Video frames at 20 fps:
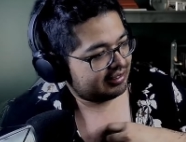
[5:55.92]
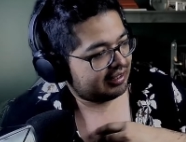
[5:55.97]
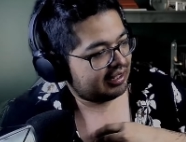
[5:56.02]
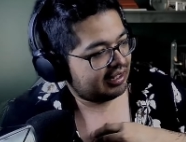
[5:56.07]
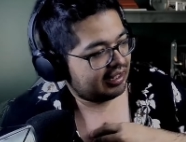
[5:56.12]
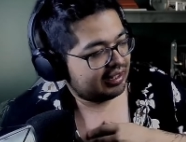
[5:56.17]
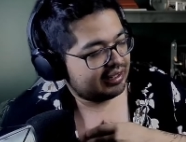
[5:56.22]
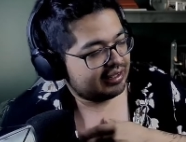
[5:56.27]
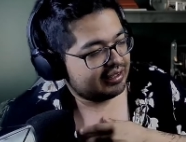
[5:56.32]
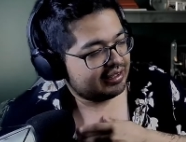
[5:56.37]

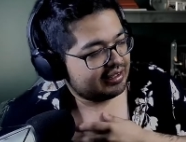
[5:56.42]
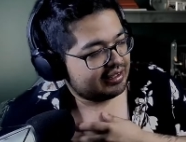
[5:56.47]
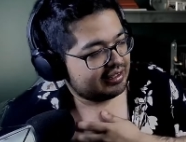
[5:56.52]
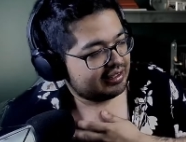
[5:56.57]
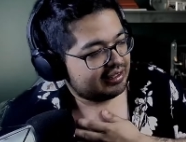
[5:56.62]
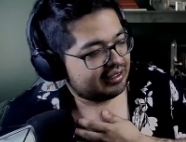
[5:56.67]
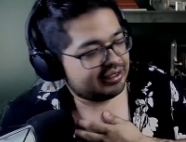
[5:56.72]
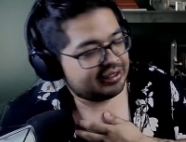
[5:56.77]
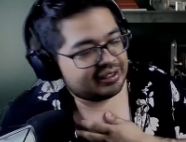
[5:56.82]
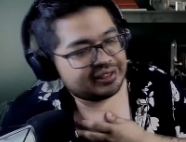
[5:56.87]
yeah,
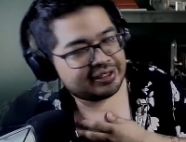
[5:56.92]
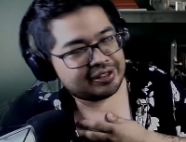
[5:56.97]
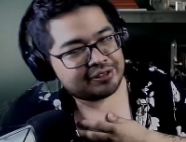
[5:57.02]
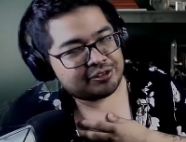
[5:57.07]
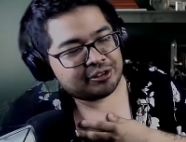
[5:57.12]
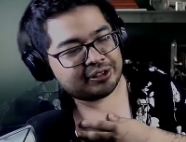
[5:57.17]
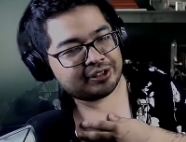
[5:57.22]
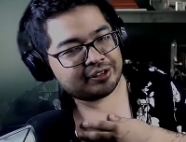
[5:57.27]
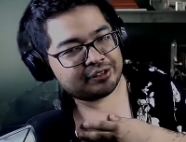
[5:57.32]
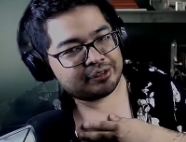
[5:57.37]

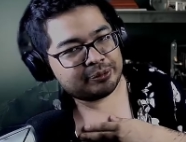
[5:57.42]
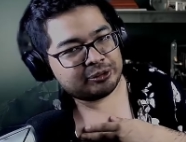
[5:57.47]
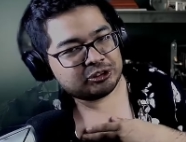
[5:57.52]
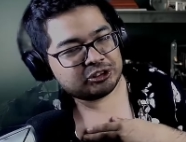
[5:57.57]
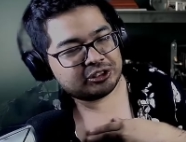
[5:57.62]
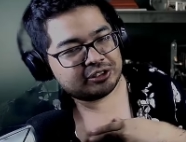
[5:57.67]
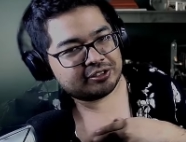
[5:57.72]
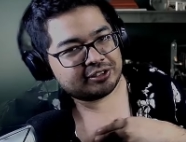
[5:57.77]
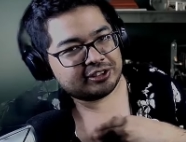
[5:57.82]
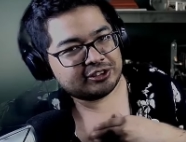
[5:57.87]
unless you're an
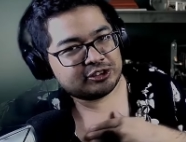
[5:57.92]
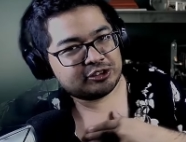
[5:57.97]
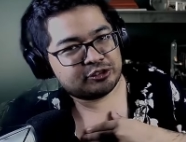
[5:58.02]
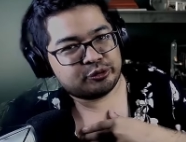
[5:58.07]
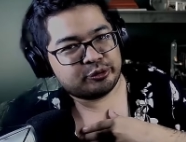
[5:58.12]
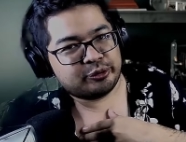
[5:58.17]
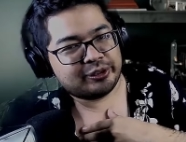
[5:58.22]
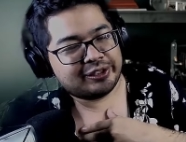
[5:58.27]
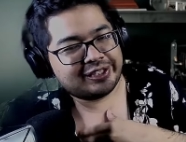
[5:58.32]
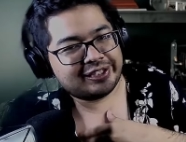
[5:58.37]
exhibitionist that
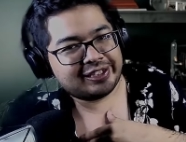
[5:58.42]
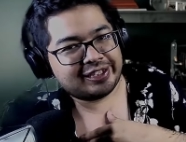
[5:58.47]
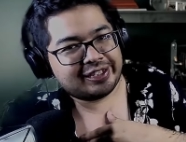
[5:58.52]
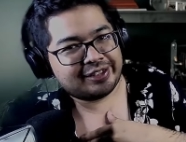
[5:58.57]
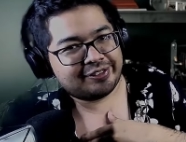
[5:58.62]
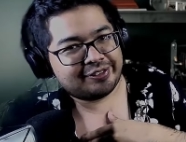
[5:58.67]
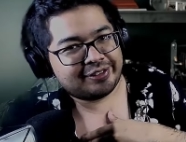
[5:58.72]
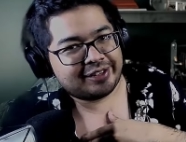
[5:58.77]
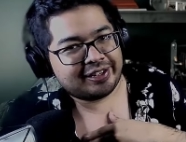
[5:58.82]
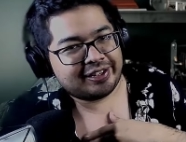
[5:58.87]
just really
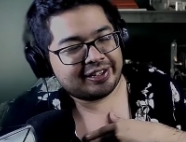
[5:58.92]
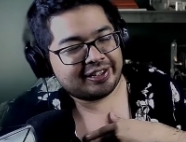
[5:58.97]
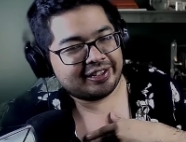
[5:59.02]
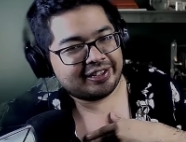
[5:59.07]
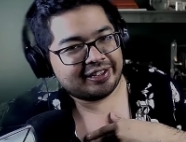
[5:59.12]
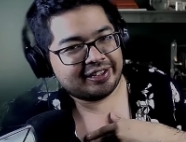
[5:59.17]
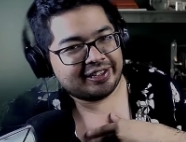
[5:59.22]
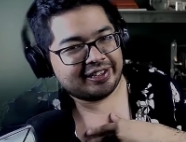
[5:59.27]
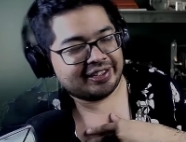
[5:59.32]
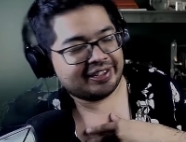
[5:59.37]
likes
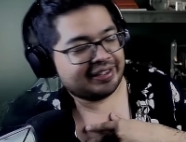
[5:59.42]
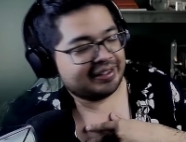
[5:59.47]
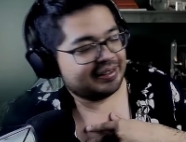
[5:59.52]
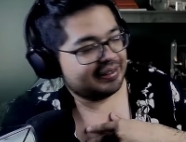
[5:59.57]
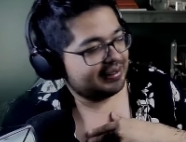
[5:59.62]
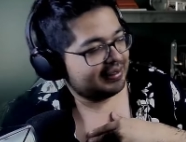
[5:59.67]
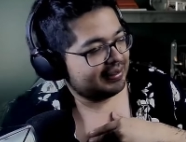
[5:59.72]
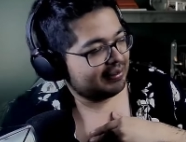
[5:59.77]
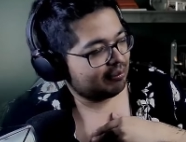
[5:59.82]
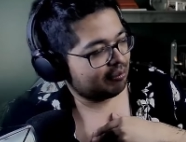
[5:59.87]
getting
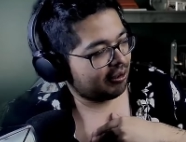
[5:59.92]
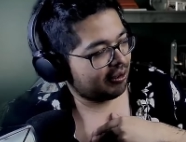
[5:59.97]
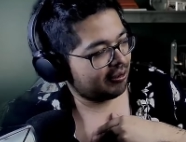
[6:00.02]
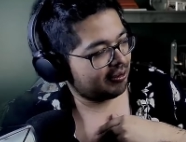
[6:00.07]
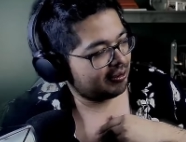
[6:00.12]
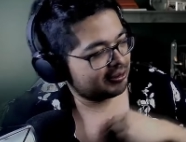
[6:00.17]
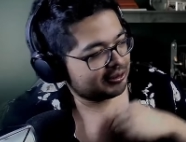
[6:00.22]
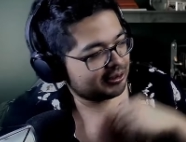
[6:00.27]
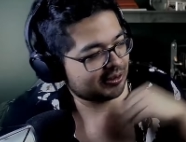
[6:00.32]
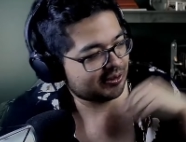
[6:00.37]

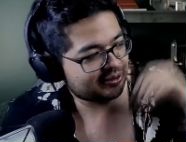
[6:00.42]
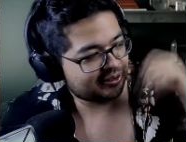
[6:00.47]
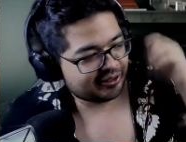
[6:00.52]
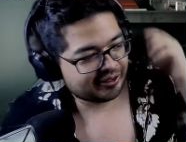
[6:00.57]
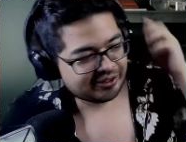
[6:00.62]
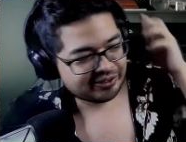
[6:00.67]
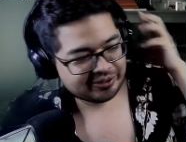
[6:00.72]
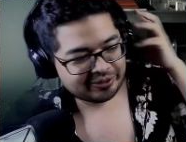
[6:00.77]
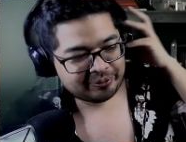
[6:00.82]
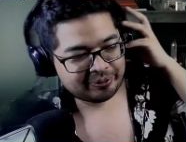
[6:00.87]
water thrown
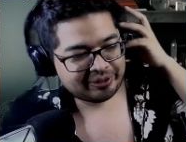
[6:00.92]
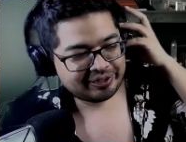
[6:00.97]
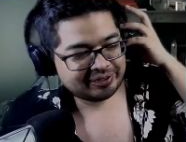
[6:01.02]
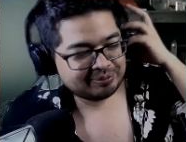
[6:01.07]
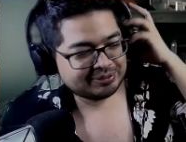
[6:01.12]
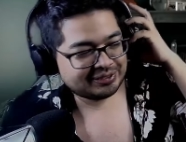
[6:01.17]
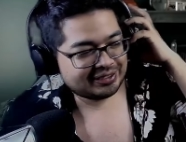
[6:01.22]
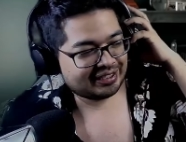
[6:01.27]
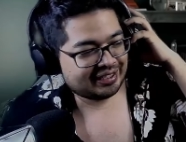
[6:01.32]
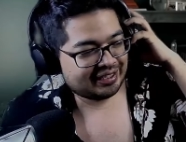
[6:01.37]
on you at
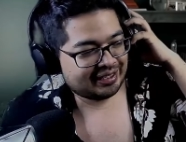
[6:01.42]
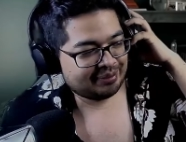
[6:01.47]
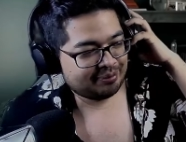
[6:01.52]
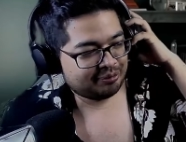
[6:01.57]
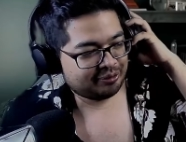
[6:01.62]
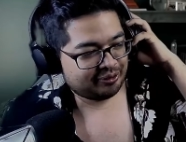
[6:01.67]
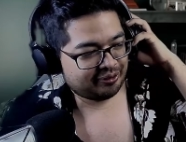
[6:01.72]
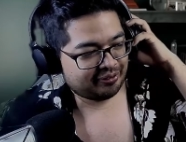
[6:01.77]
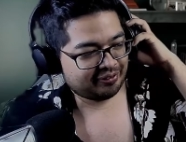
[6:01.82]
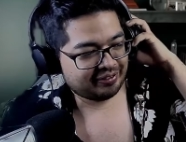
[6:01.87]
random
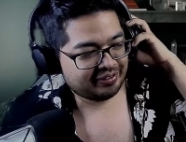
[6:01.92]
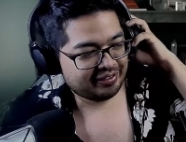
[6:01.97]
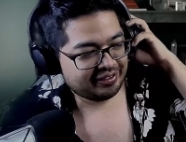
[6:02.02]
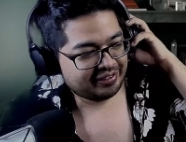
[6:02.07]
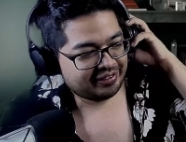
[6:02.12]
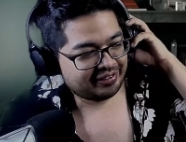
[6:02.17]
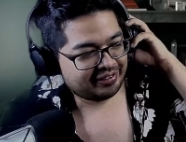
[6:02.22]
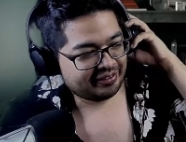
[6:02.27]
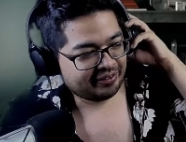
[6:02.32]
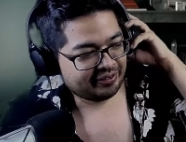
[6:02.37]
times, or,
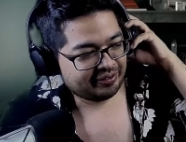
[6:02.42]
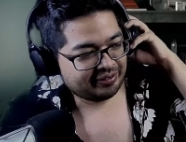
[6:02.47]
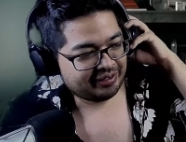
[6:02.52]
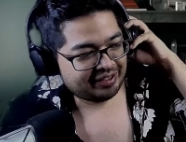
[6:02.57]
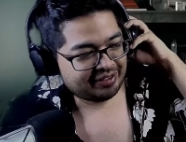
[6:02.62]
you know,